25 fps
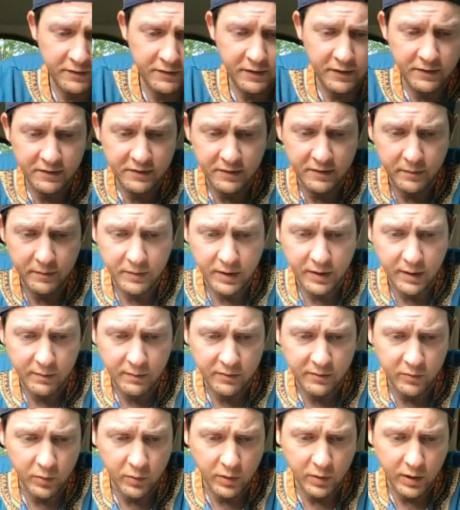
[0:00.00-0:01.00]
This
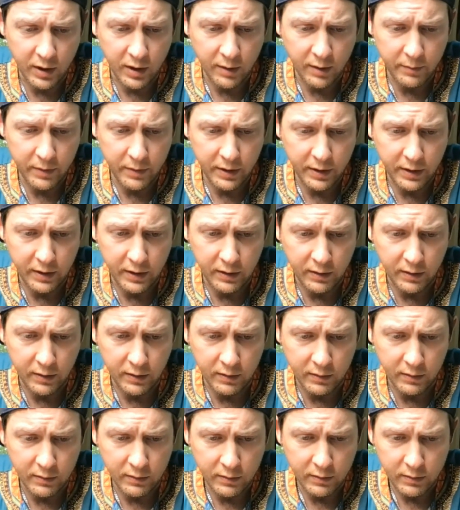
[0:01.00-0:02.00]
sometimes will come
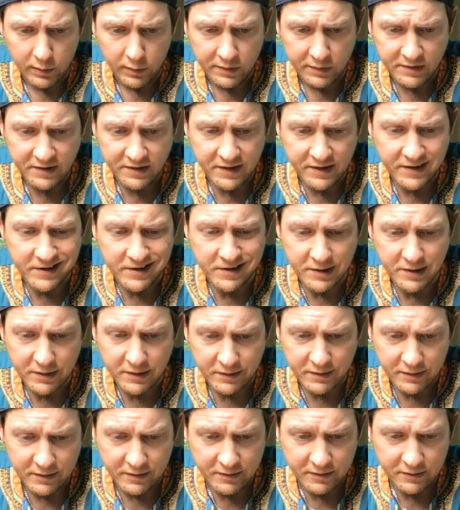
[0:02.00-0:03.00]
in
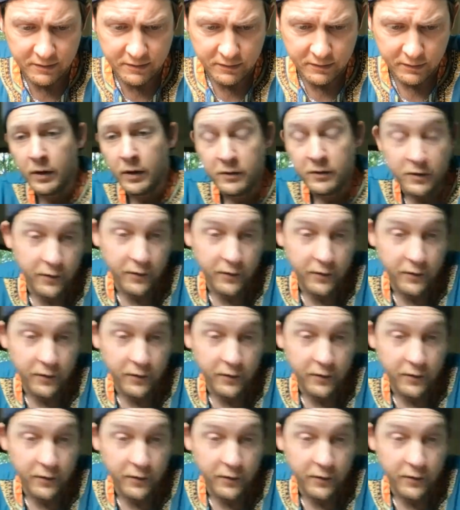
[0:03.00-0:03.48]
seasons.